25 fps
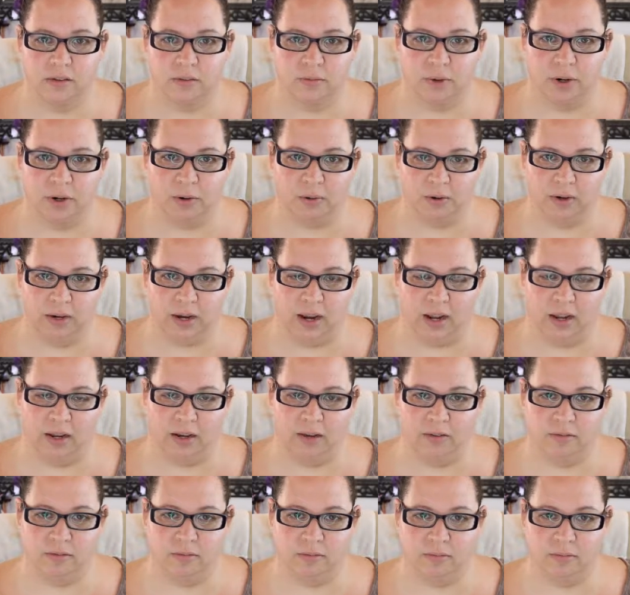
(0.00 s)

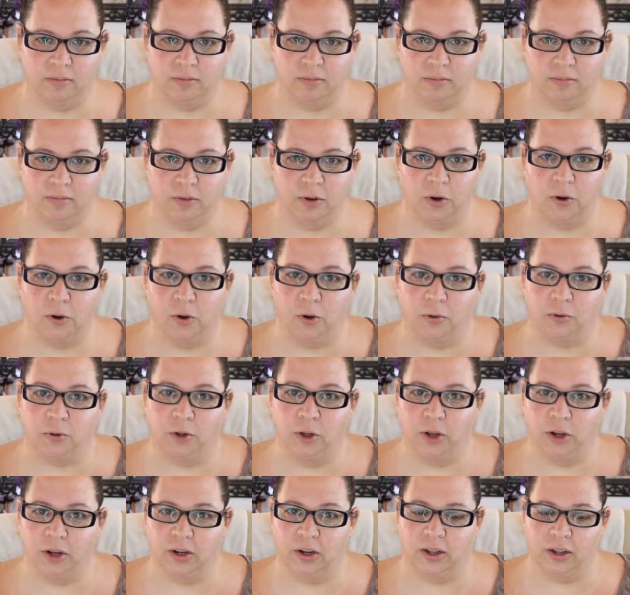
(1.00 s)
recreate your own
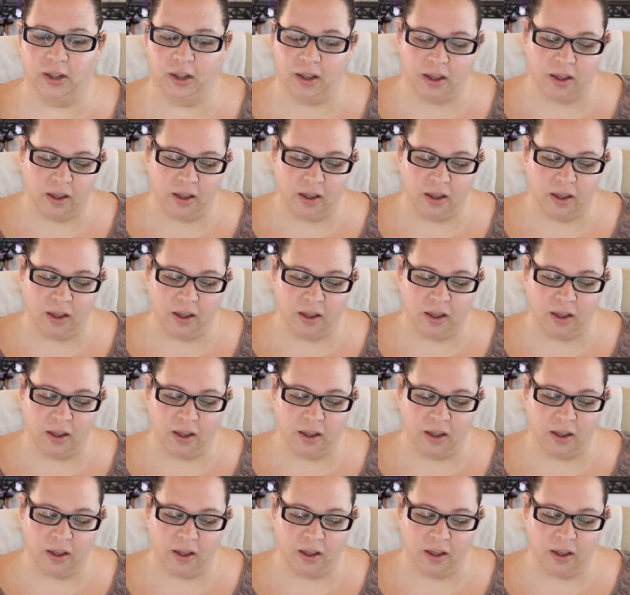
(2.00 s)
look.